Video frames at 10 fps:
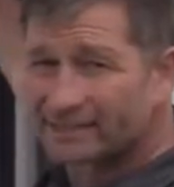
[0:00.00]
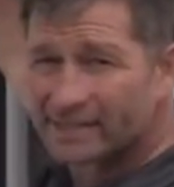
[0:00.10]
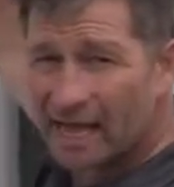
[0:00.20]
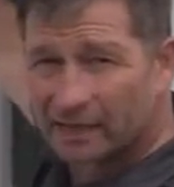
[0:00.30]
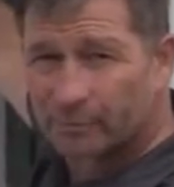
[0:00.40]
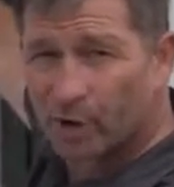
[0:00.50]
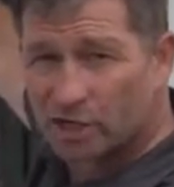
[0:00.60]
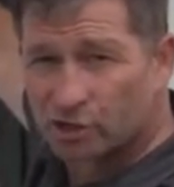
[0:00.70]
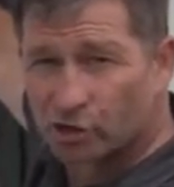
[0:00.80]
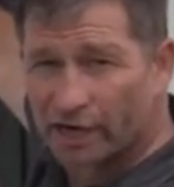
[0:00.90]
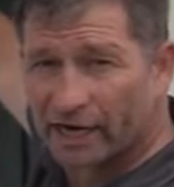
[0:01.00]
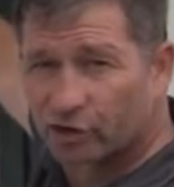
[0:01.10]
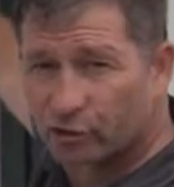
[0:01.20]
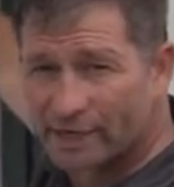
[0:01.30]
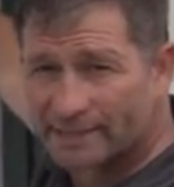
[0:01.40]
static pressure
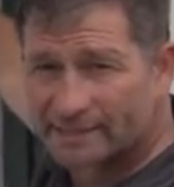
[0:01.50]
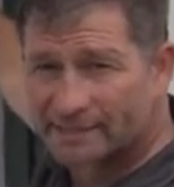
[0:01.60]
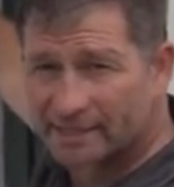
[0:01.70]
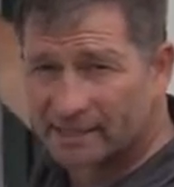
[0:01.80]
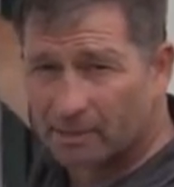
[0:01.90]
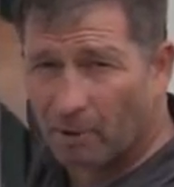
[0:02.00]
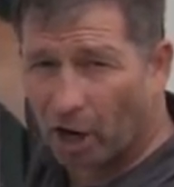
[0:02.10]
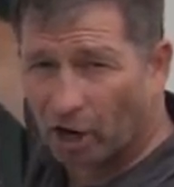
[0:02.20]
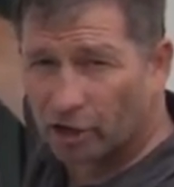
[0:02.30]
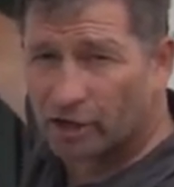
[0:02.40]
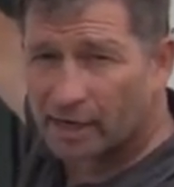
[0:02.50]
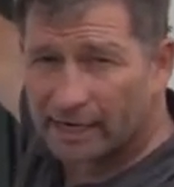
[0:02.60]
increases in the barn,